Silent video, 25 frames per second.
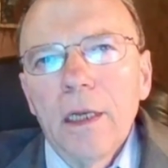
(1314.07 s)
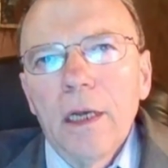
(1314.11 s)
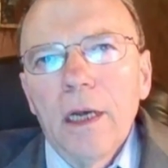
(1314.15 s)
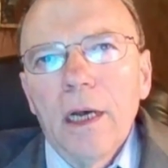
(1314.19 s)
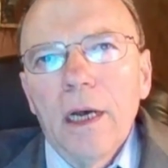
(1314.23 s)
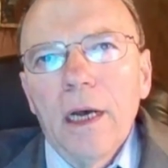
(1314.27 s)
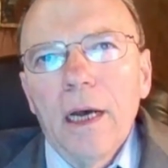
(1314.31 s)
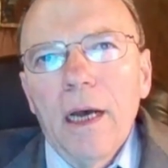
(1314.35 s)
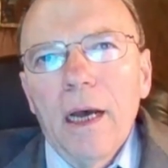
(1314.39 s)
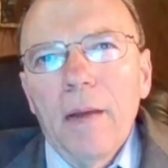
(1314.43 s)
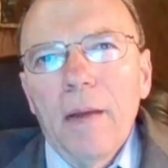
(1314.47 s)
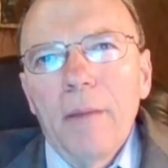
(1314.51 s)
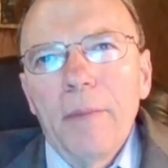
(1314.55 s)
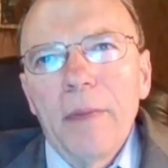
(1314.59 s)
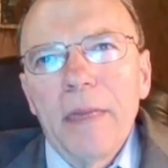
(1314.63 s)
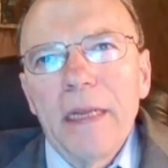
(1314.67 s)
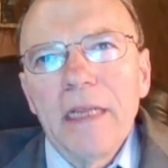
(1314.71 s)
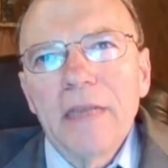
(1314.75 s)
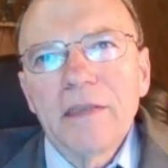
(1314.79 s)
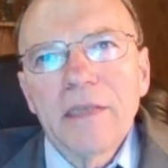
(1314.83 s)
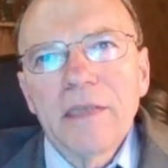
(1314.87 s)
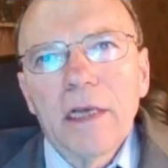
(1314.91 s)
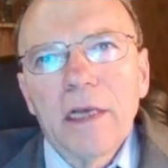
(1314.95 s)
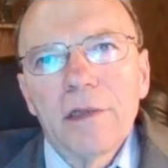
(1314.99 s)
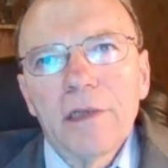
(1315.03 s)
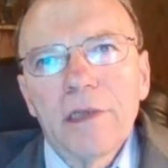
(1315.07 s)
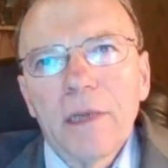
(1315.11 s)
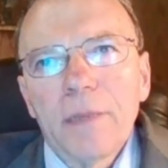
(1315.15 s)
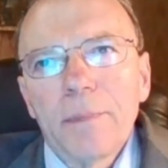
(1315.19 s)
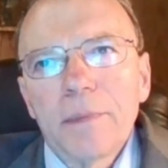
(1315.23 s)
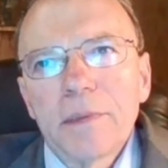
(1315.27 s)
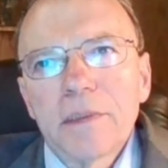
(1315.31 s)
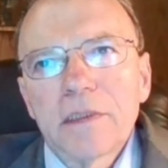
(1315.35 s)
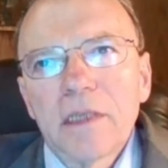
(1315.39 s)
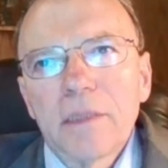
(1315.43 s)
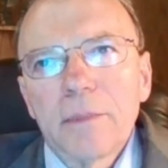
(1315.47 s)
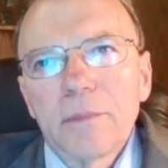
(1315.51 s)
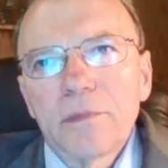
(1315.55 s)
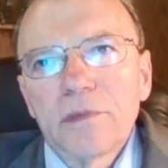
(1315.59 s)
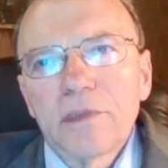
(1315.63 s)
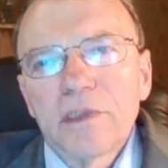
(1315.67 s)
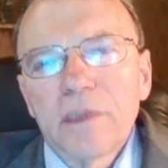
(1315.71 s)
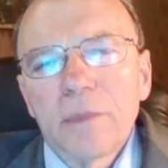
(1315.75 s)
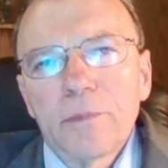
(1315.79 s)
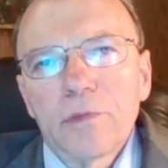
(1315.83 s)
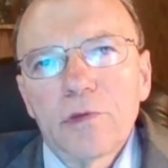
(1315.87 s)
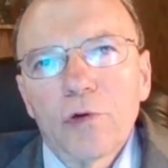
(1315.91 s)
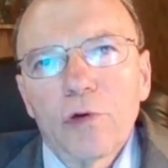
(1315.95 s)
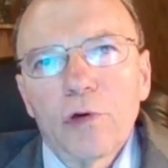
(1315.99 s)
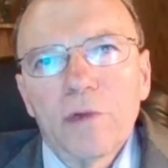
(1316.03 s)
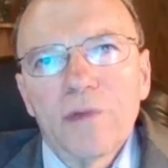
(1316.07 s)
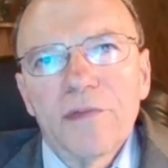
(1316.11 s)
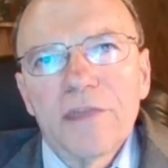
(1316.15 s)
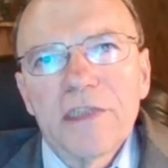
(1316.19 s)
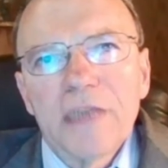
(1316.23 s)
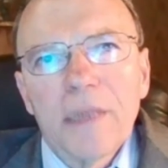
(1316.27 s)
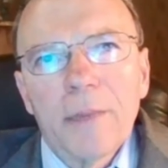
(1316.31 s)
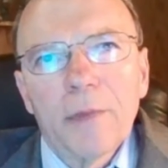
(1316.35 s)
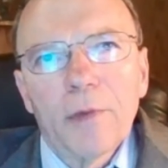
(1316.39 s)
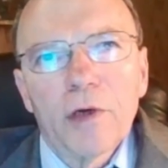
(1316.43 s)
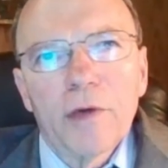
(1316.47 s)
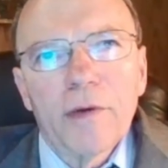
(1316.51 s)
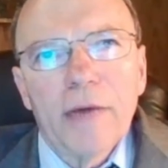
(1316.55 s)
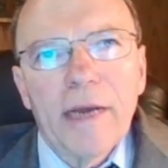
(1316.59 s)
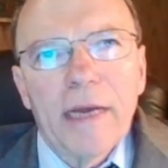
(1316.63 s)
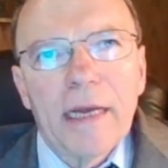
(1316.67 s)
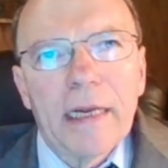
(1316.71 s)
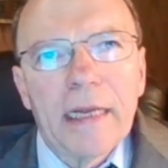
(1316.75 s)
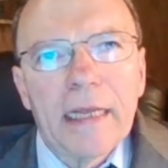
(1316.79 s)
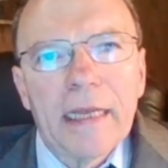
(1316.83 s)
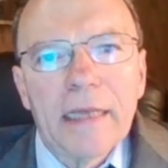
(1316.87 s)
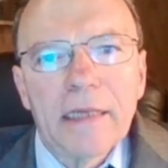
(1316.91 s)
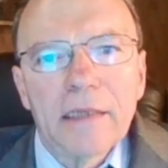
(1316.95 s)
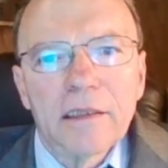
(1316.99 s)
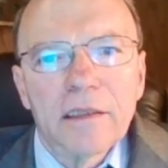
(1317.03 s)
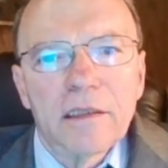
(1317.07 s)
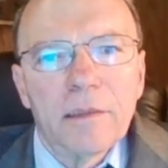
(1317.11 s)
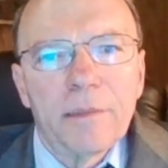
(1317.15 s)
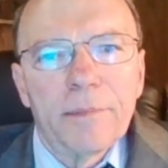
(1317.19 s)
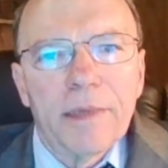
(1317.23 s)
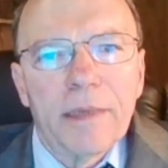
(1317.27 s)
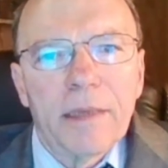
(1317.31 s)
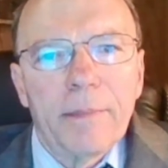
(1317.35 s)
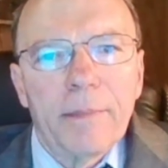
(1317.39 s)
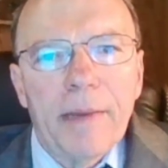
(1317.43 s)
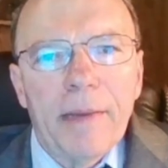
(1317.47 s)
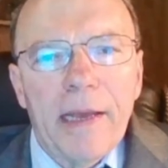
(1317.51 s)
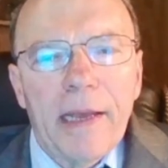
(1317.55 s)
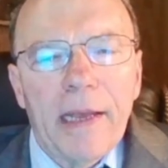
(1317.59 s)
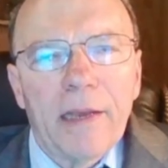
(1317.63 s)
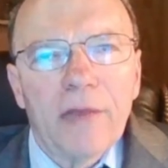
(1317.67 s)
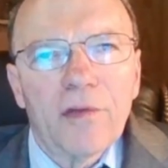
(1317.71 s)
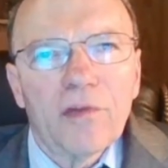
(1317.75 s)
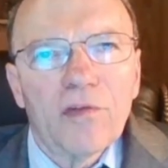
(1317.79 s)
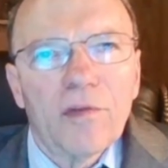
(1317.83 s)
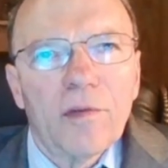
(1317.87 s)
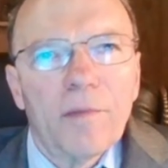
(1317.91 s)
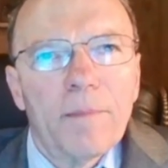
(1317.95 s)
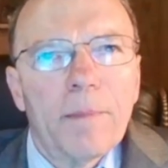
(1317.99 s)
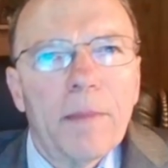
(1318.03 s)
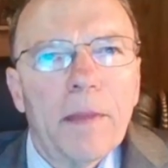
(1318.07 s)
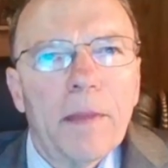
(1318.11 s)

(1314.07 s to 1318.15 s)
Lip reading: But he's held up as some sort of a Democrat against the big banks.